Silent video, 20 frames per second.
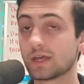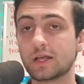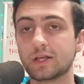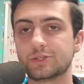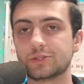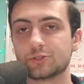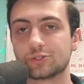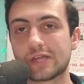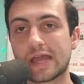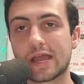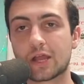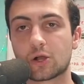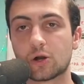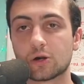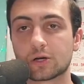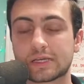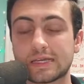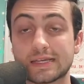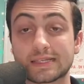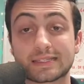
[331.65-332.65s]
So Jack
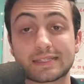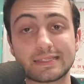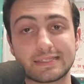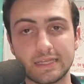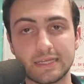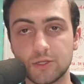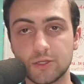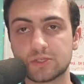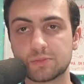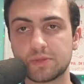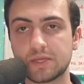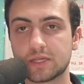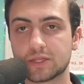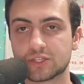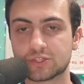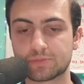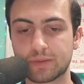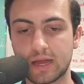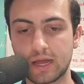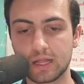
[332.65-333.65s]
Golke has continued to be in the
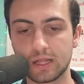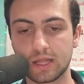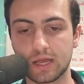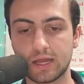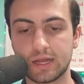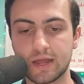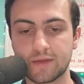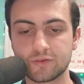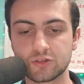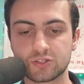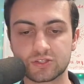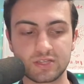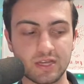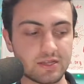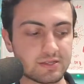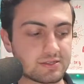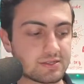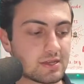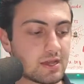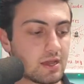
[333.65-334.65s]
spotlight ever
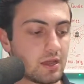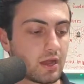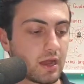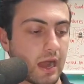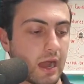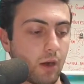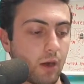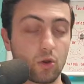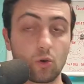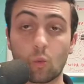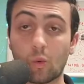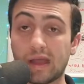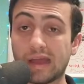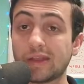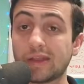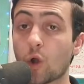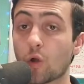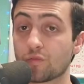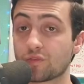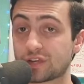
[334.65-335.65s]
since our win
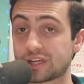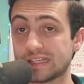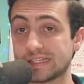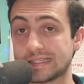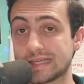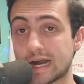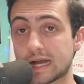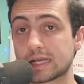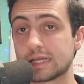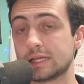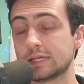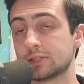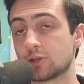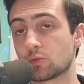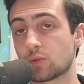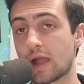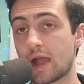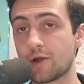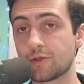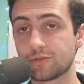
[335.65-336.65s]
over Kentucky in the
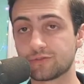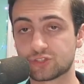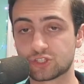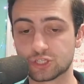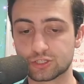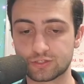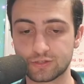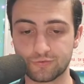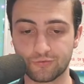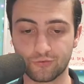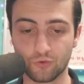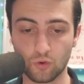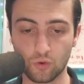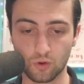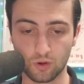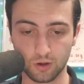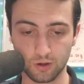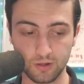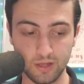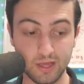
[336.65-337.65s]
round of
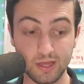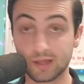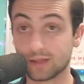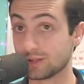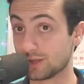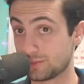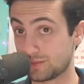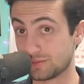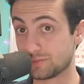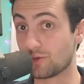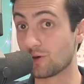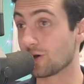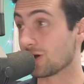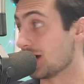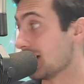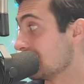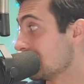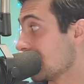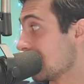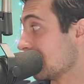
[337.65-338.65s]
64. A little bit more
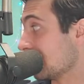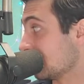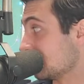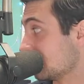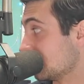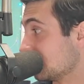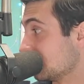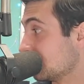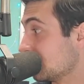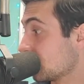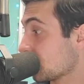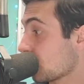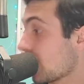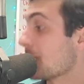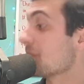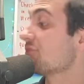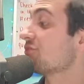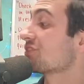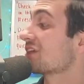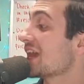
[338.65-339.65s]
on the
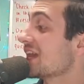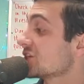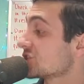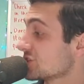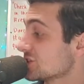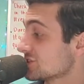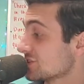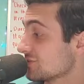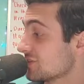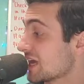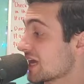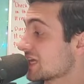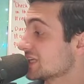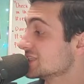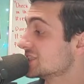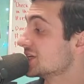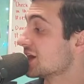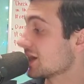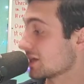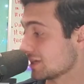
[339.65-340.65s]
ramifications of that
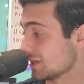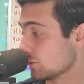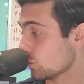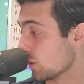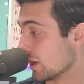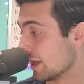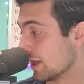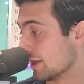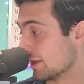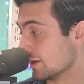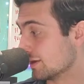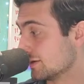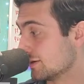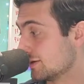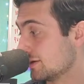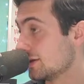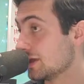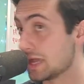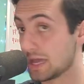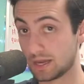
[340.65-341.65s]
Kentucky win
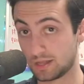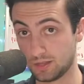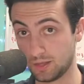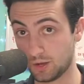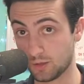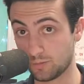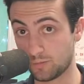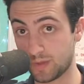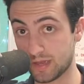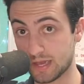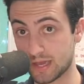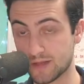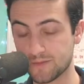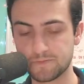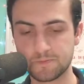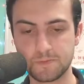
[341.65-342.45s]
in a little bit.